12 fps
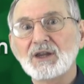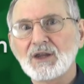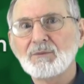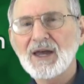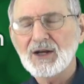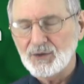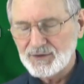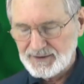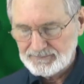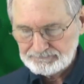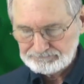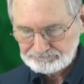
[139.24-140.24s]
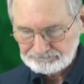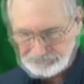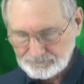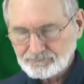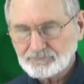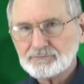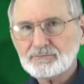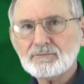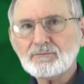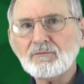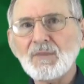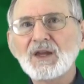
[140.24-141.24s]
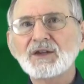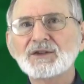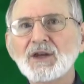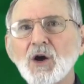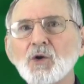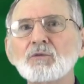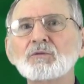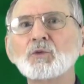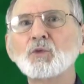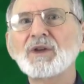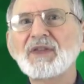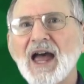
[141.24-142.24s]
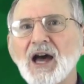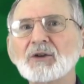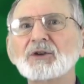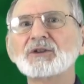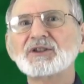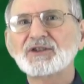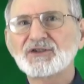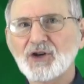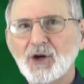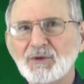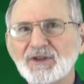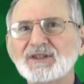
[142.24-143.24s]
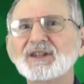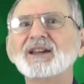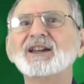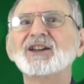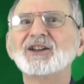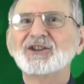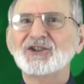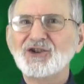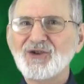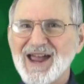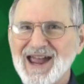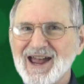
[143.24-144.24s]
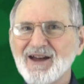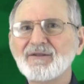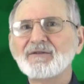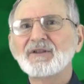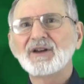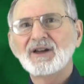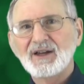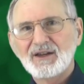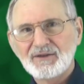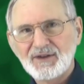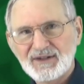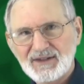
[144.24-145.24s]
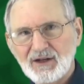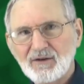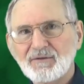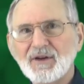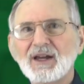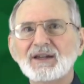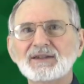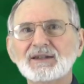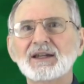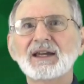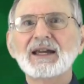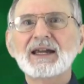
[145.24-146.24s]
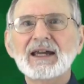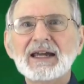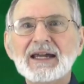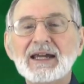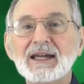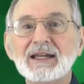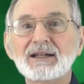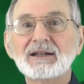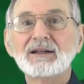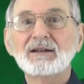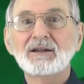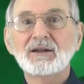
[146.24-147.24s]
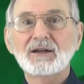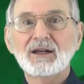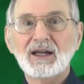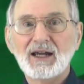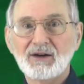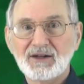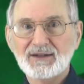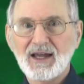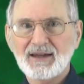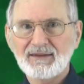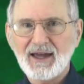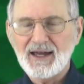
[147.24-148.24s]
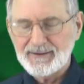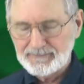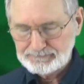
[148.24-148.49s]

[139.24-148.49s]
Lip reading: meadows. So without disturbance, you have this interface in areas like that.